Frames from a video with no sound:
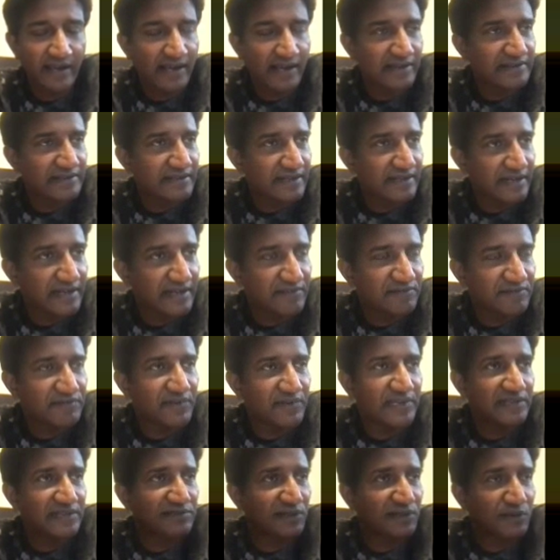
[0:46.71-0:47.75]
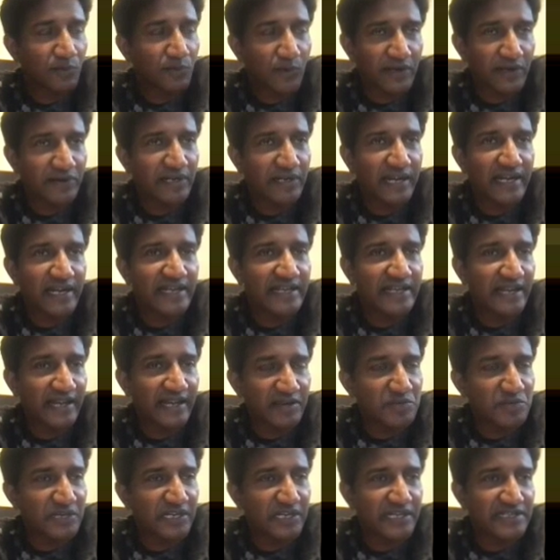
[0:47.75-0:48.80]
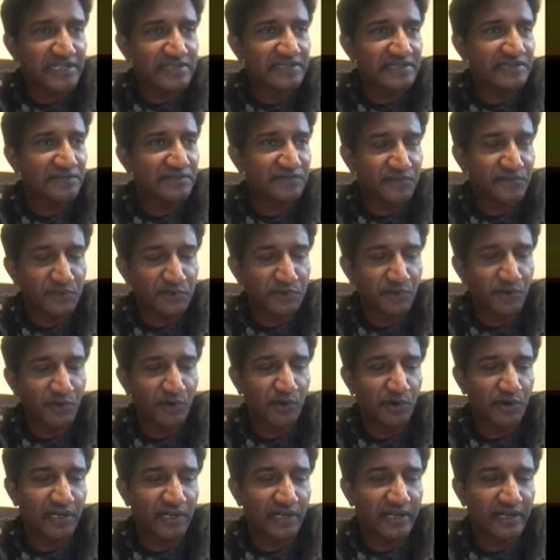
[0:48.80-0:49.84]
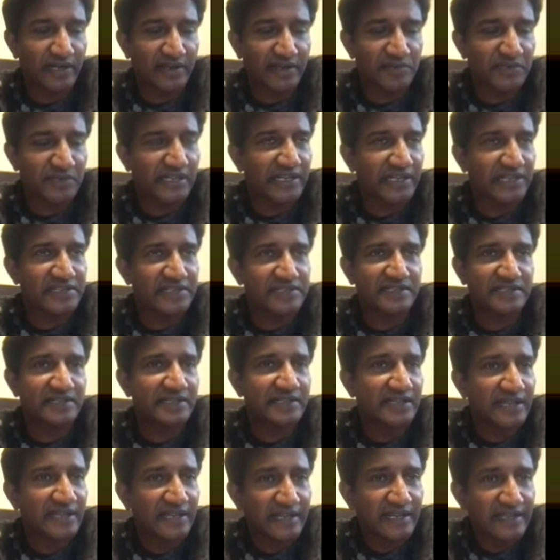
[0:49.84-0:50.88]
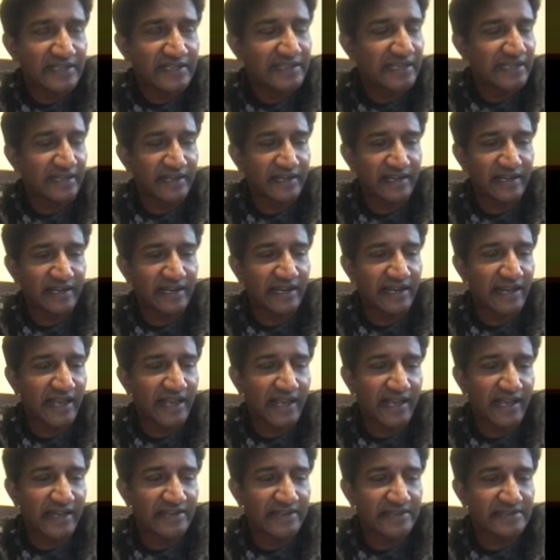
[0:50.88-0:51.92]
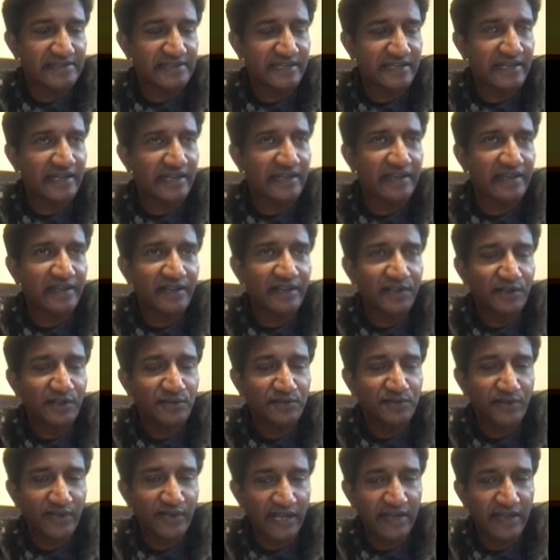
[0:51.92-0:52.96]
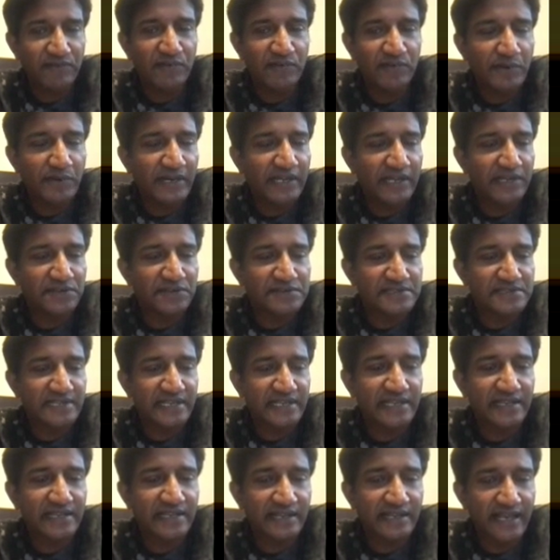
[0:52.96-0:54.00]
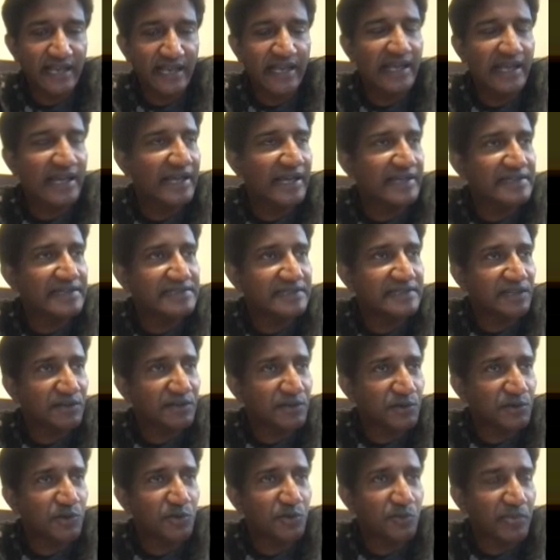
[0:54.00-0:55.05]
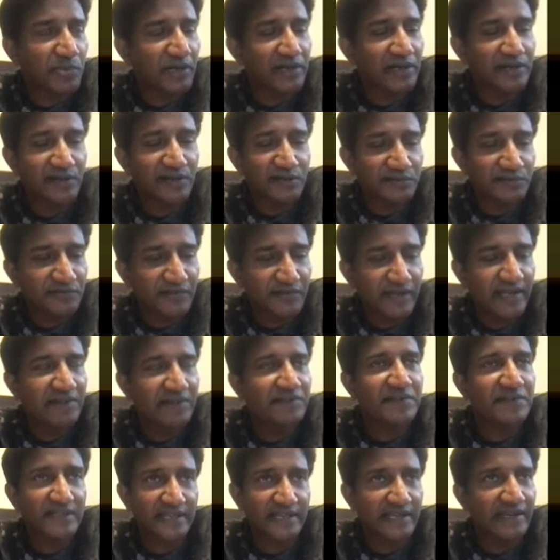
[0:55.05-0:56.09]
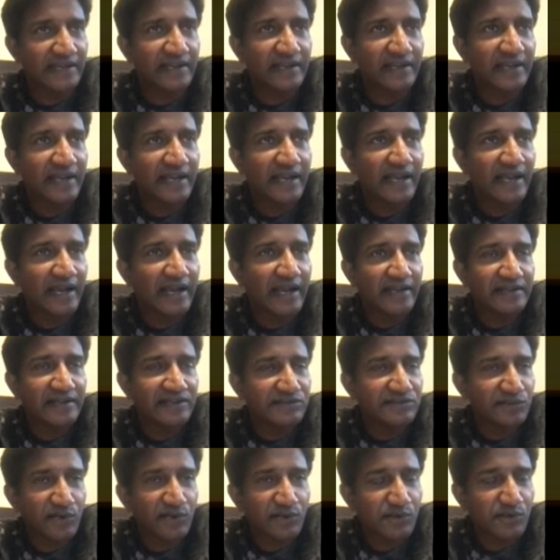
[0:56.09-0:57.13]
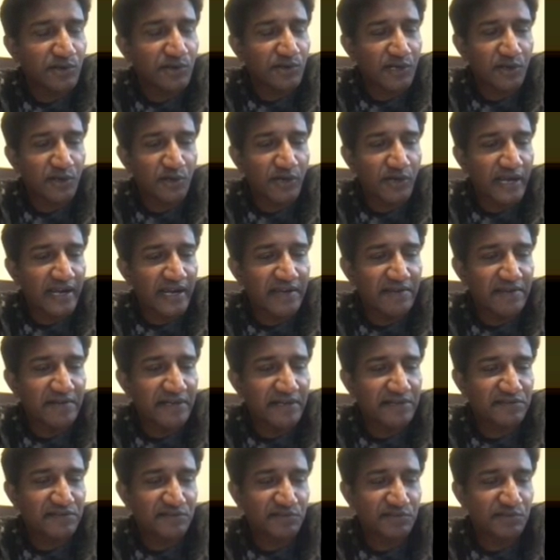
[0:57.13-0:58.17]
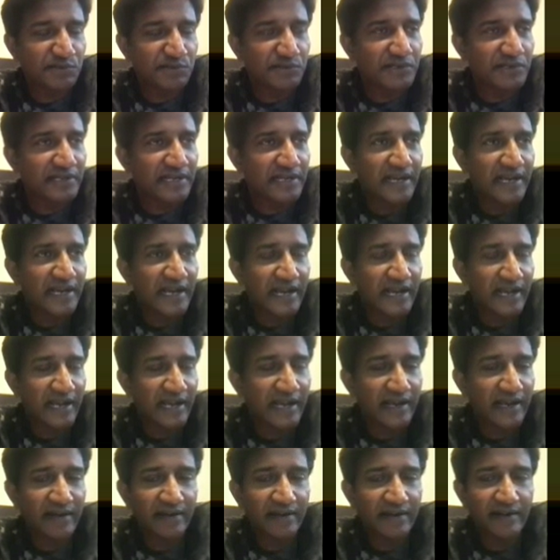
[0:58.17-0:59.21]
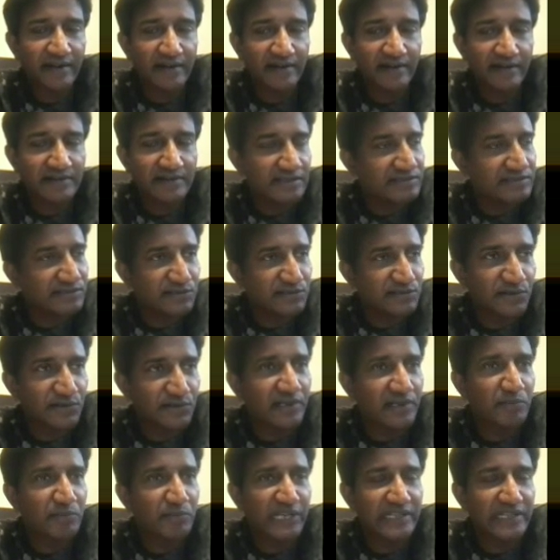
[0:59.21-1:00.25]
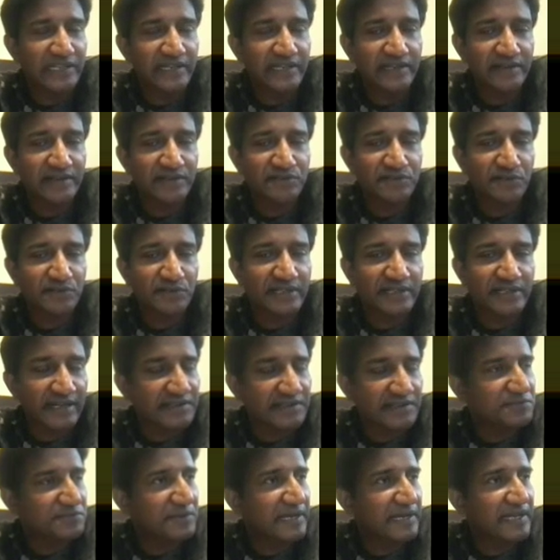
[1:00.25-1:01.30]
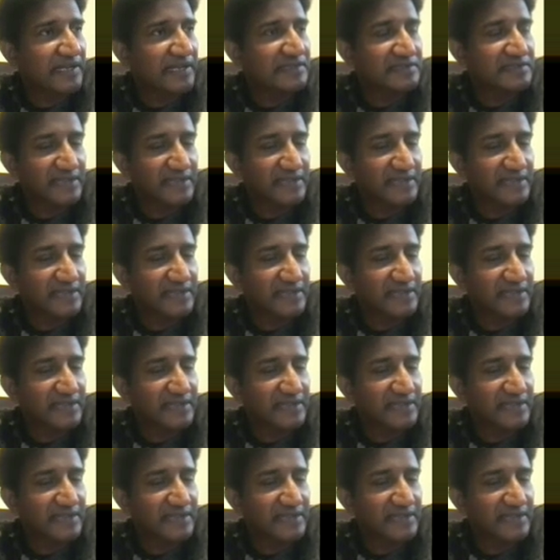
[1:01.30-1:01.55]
and the Netflix or whatever, any recommendations. If you do a hotel recommendation, there again AI is running. So everywhere you see AI is a core part of everything, and it's not going to go anywhere soon. And this is going to be there. So, and that is where